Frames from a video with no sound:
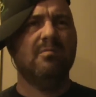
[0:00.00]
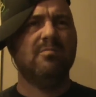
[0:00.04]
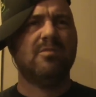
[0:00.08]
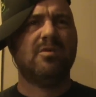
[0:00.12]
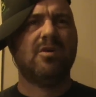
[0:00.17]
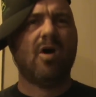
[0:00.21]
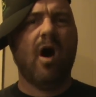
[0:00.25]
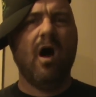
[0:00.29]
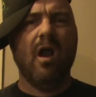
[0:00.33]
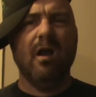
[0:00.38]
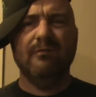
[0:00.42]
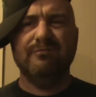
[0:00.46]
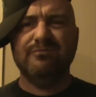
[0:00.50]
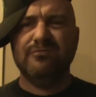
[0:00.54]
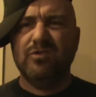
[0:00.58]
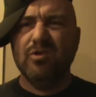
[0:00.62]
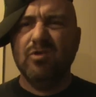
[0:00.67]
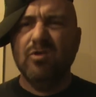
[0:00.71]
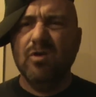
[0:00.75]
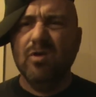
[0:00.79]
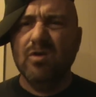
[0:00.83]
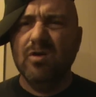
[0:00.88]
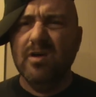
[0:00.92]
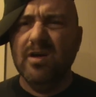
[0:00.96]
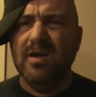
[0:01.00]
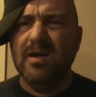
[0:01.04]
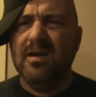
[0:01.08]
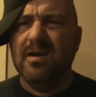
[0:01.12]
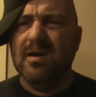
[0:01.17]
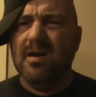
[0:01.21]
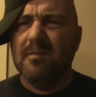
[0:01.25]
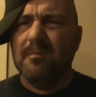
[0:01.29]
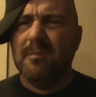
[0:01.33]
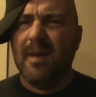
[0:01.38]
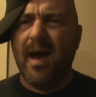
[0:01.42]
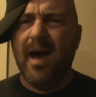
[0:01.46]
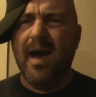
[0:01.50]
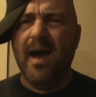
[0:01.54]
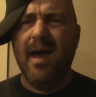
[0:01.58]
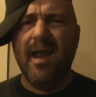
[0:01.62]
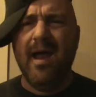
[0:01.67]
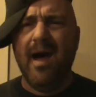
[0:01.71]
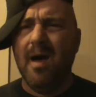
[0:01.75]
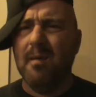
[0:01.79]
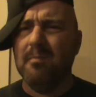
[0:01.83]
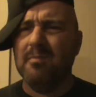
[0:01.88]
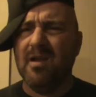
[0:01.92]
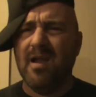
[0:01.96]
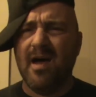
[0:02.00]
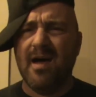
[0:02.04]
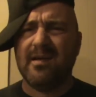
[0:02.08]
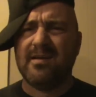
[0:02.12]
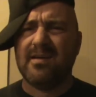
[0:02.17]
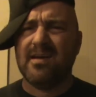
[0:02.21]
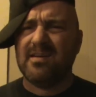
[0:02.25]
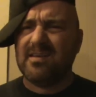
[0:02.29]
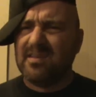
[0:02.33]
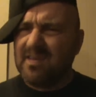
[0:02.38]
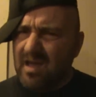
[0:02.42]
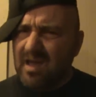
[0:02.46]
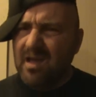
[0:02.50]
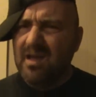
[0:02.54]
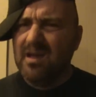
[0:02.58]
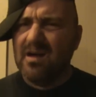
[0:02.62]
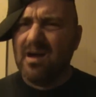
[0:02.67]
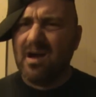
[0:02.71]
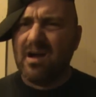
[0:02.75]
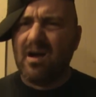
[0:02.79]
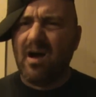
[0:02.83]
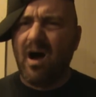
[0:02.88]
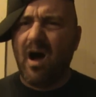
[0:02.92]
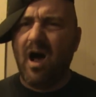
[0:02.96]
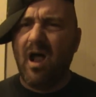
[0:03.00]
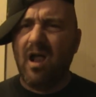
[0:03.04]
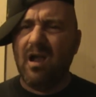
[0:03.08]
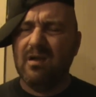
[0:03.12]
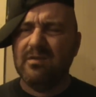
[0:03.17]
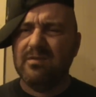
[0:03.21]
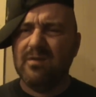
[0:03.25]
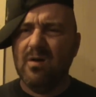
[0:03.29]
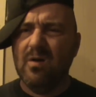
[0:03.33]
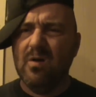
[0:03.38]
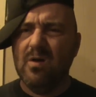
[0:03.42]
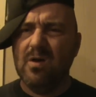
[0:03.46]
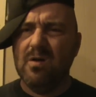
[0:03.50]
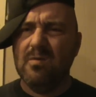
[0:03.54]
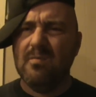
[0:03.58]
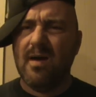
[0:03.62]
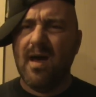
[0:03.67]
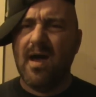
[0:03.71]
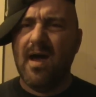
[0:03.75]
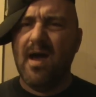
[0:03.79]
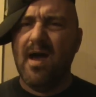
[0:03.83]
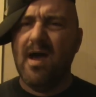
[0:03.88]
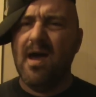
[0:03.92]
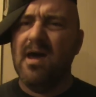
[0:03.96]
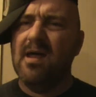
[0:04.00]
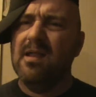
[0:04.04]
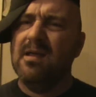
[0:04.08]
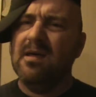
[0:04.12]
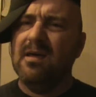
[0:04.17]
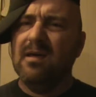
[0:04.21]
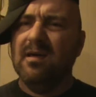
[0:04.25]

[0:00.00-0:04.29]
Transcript: Call of Duty. Man, I'm like a king of Call of Duty, man.